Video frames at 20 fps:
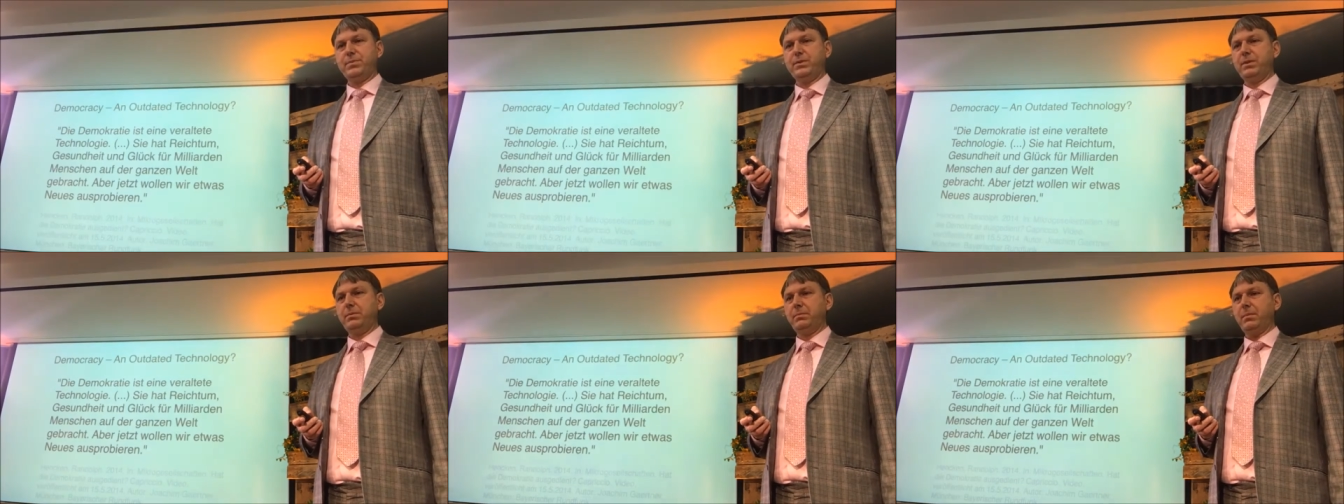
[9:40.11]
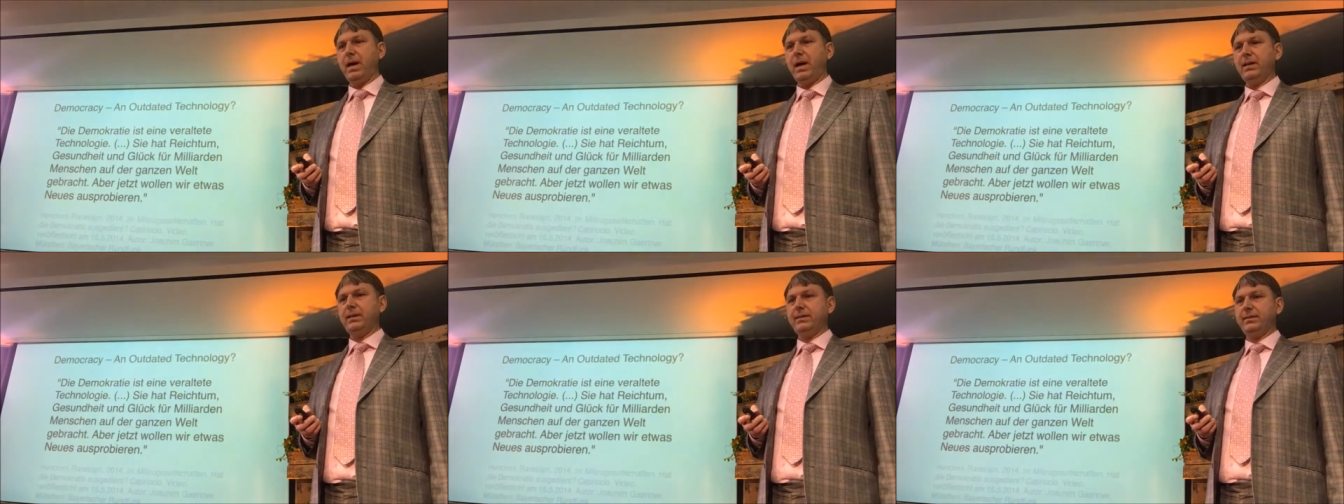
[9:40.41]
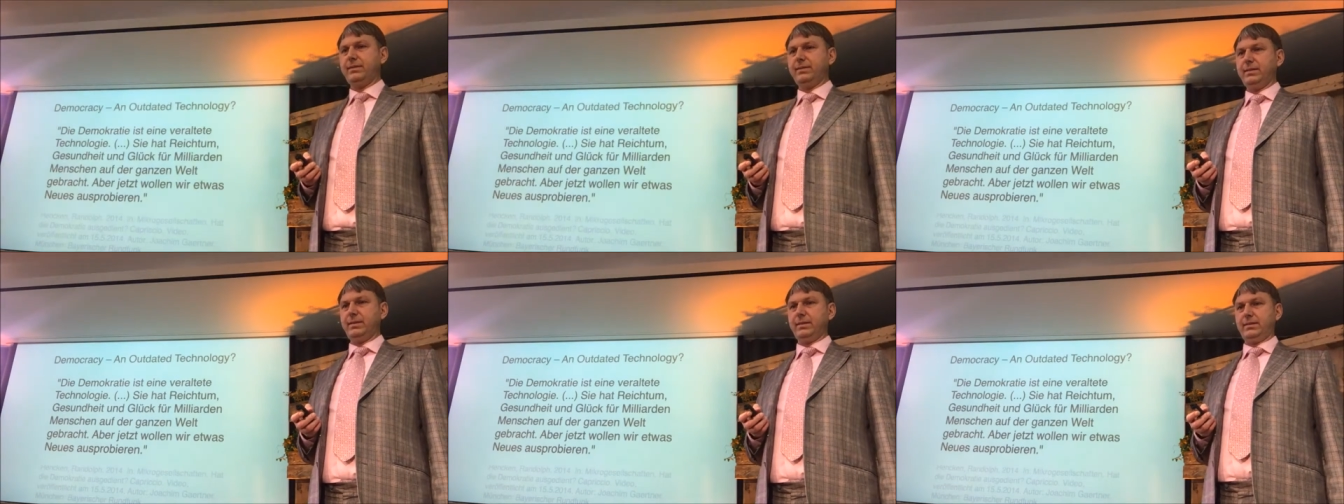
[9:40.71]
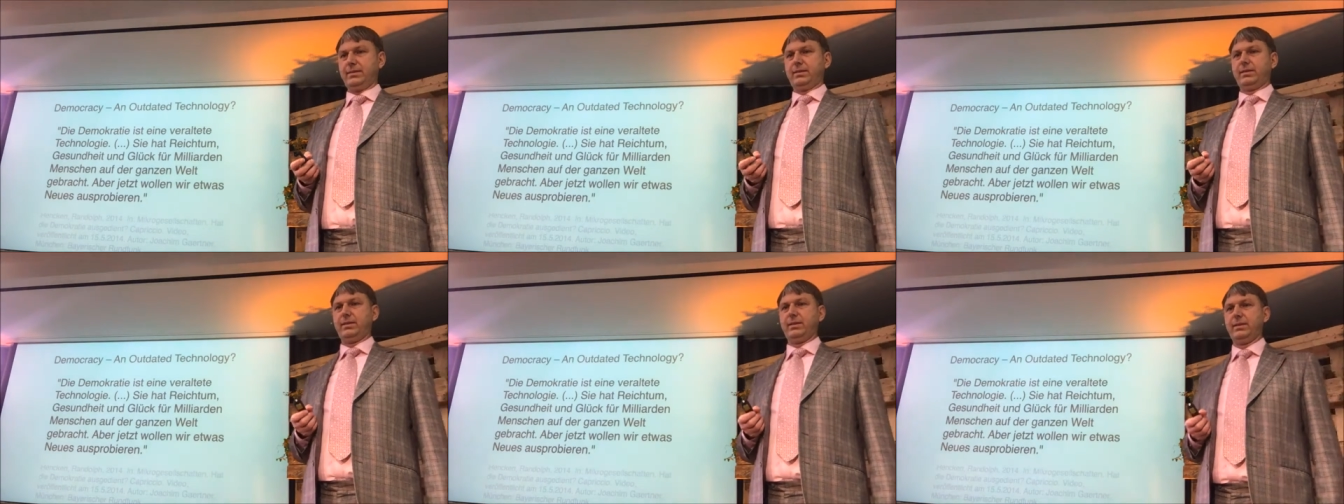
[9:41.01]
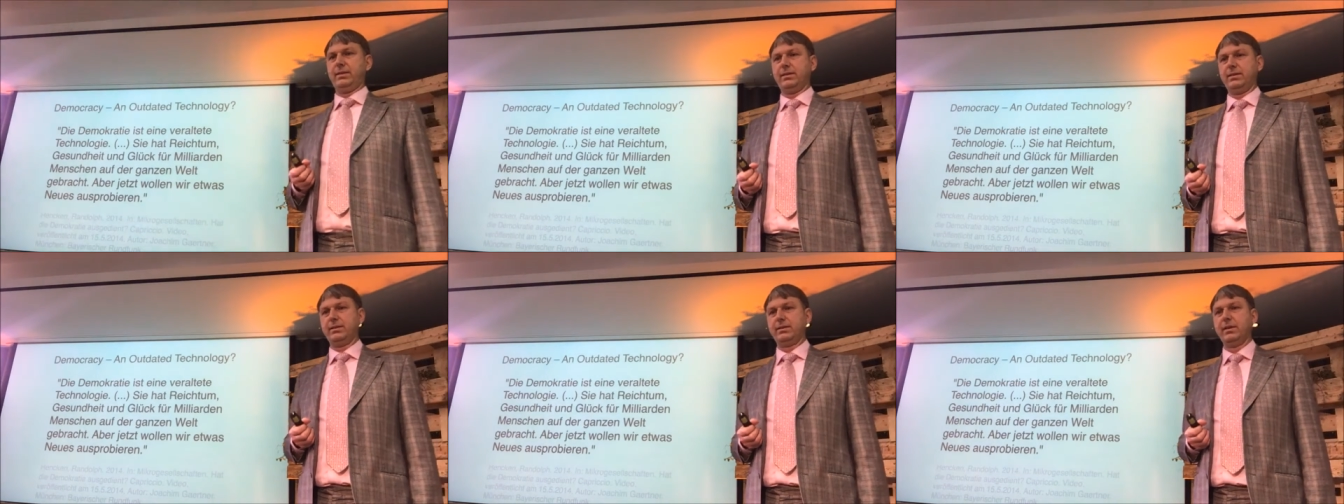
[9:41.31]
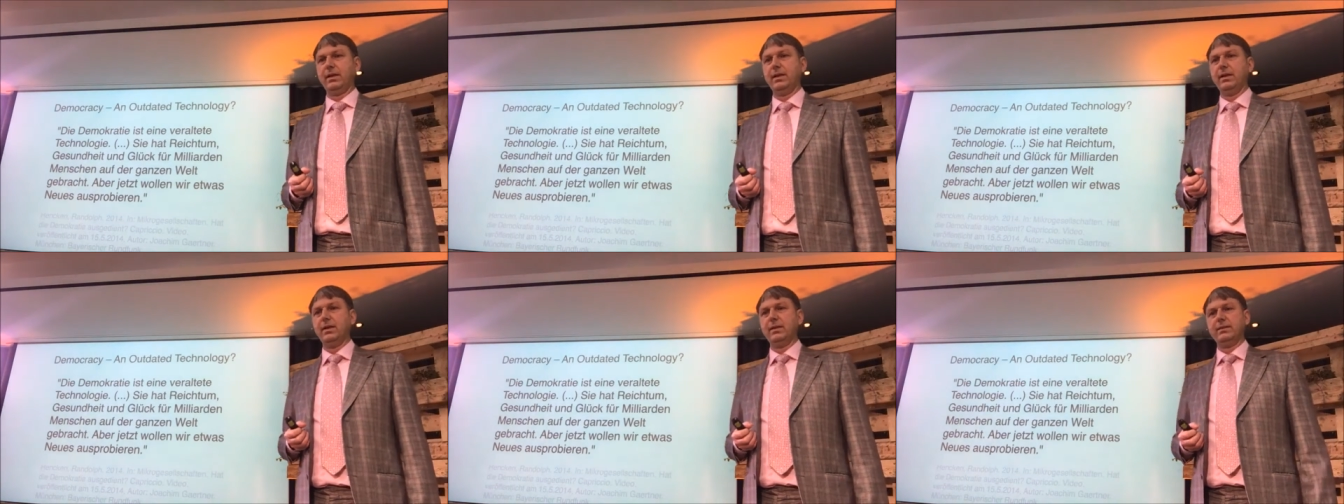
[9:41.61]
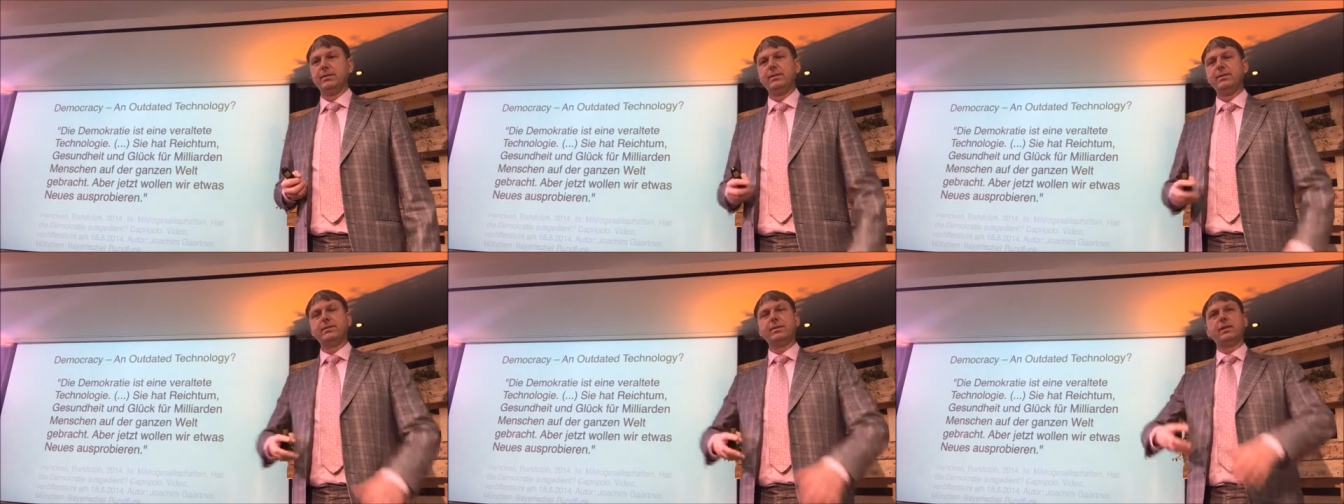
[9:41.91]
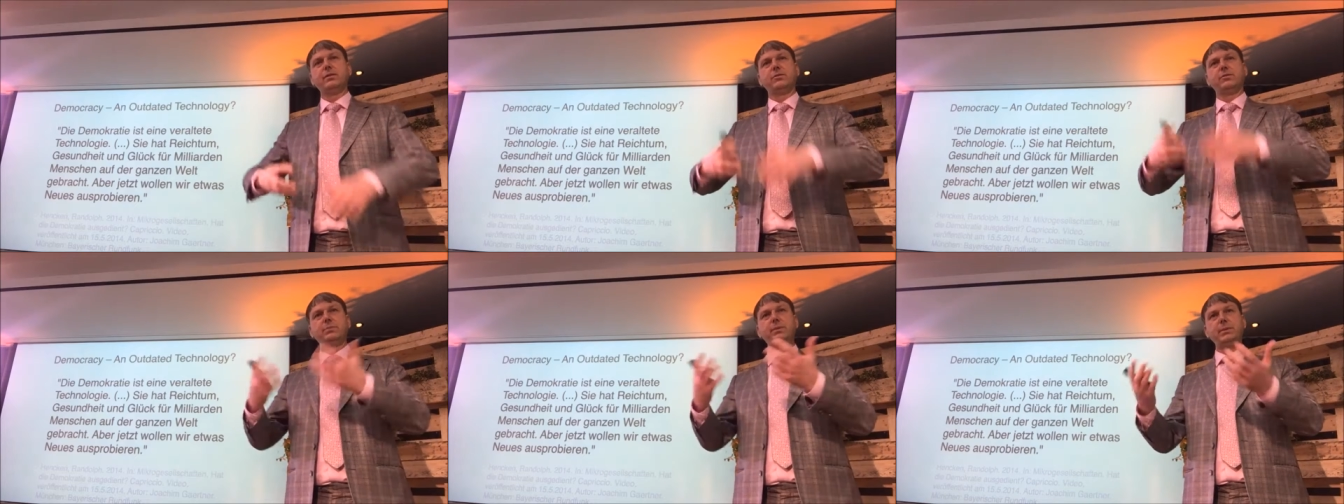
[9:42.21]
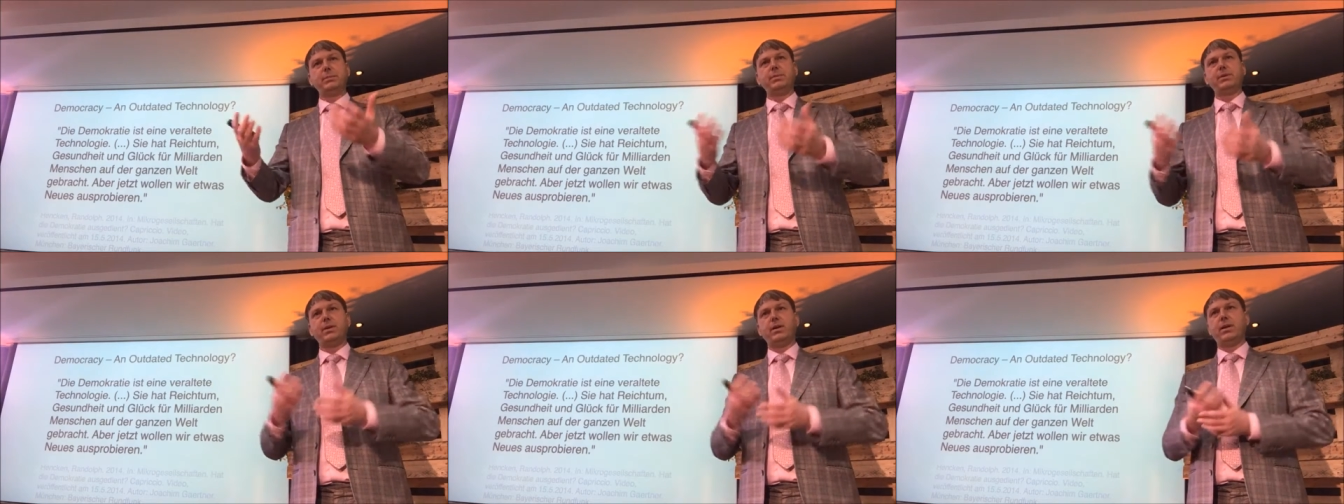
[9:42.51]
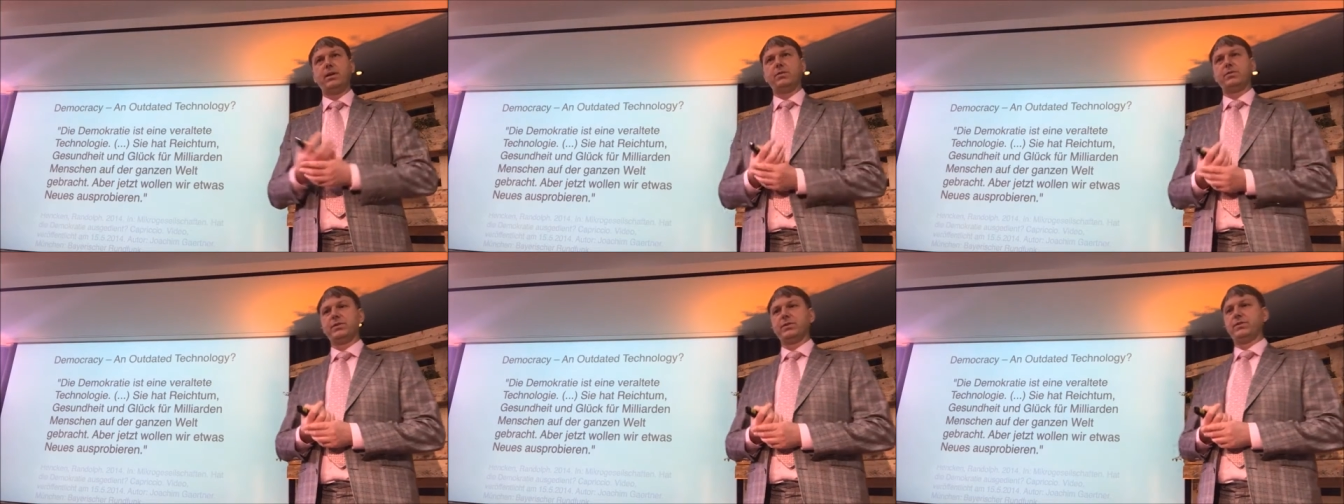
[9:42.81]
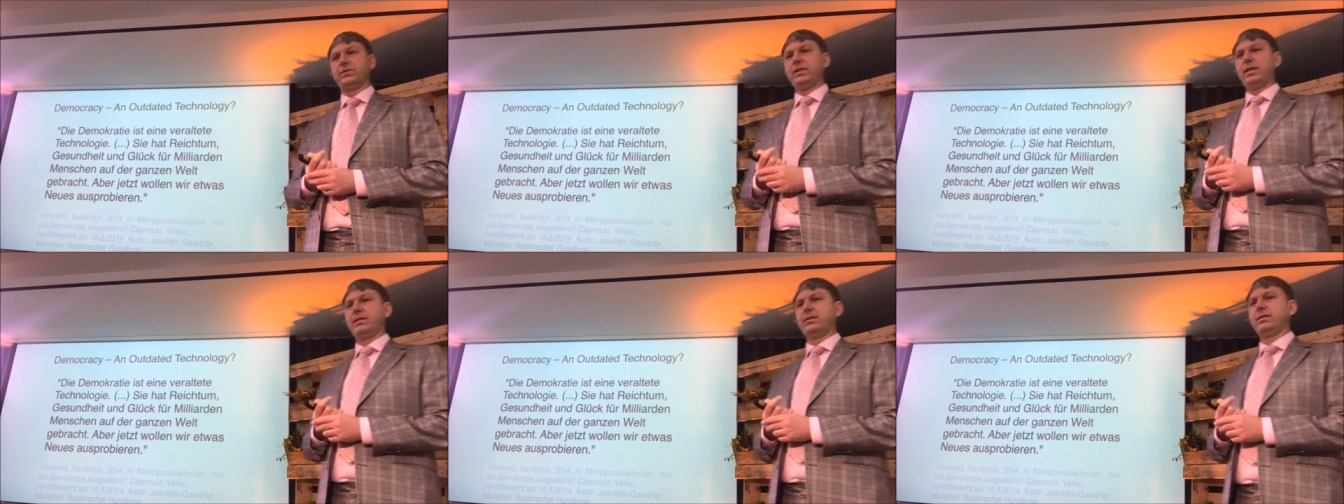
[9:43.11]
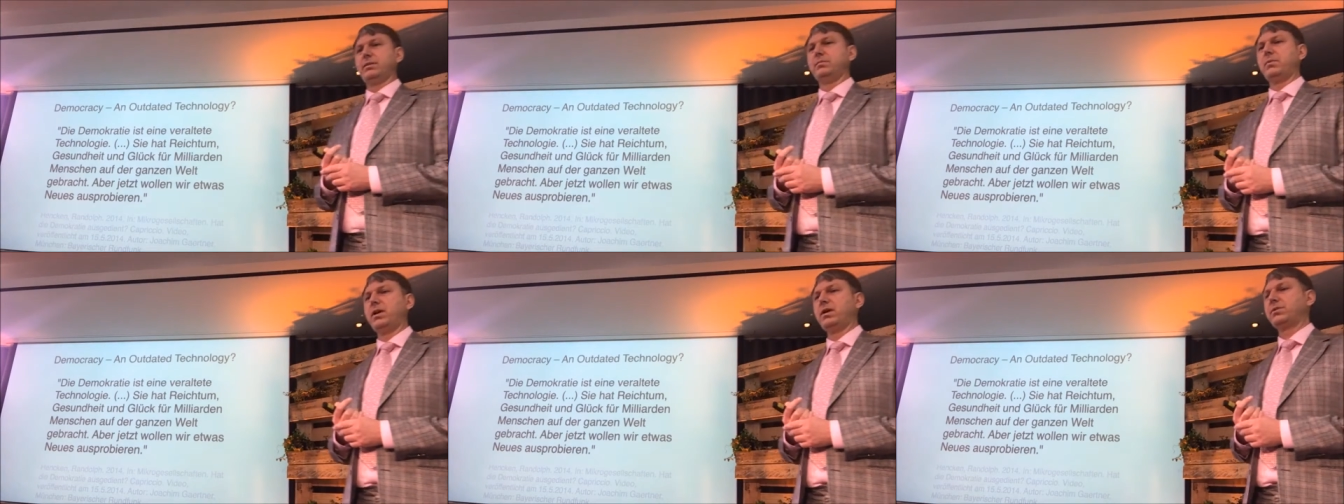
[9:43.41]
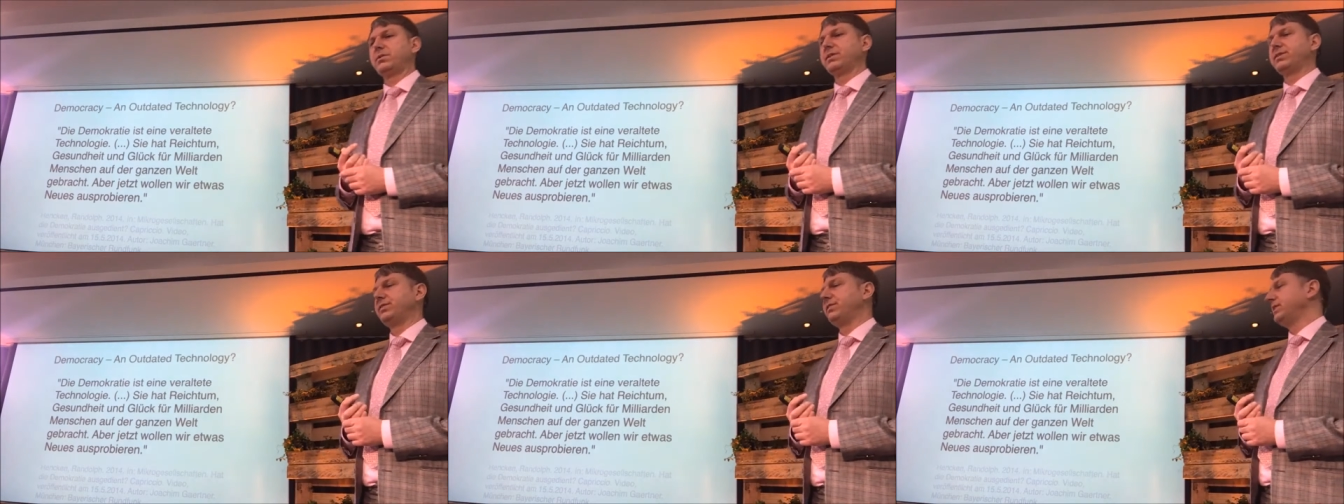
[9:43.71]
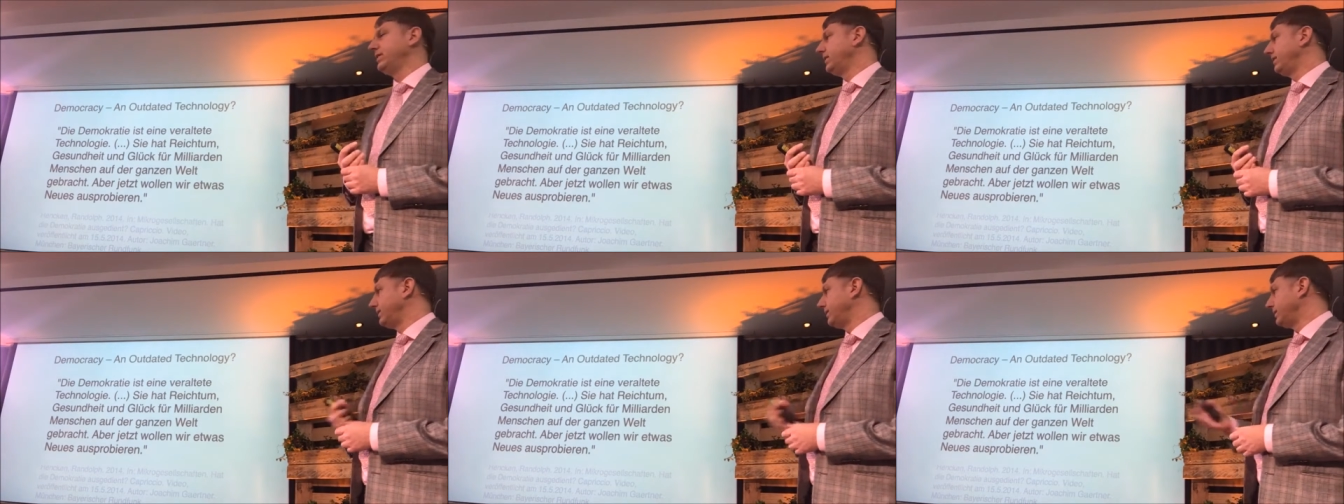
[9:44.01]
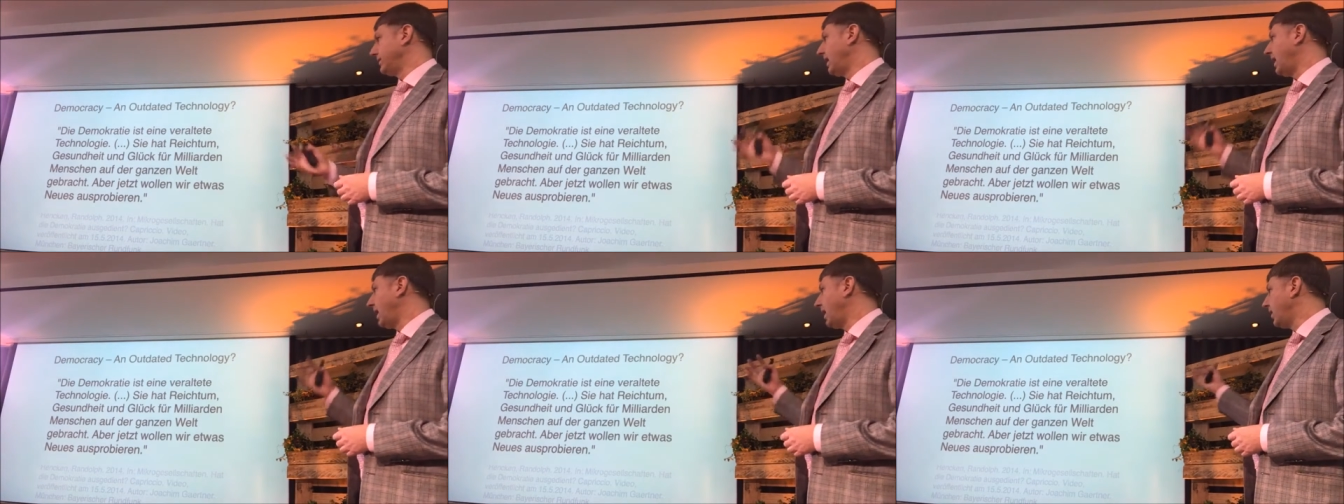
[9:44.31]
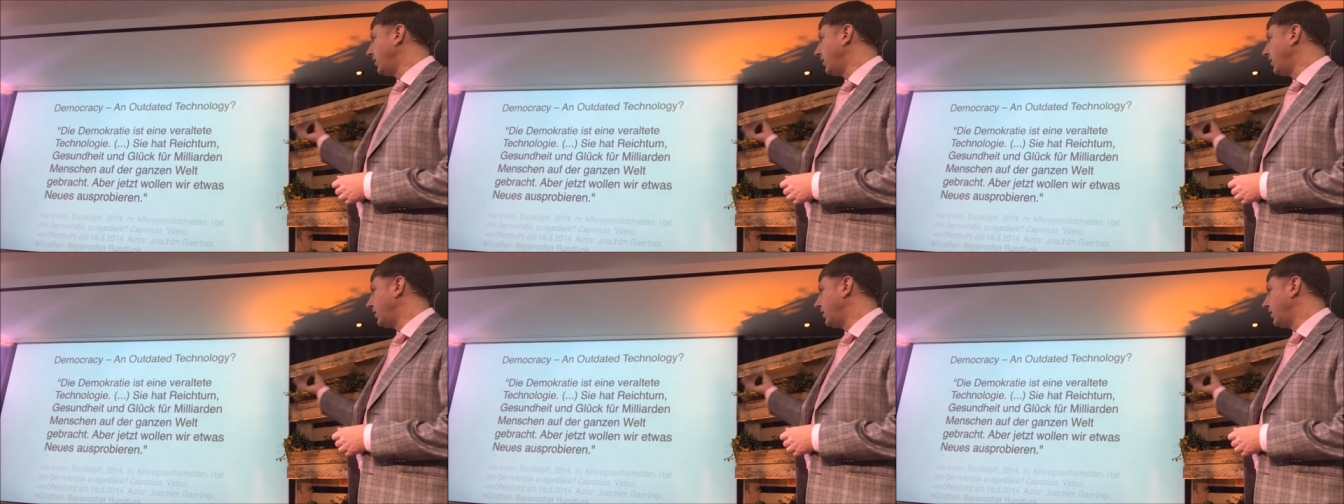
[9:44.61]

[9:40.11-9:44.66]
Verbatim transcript: optimize it and these kind of people often said democracy is an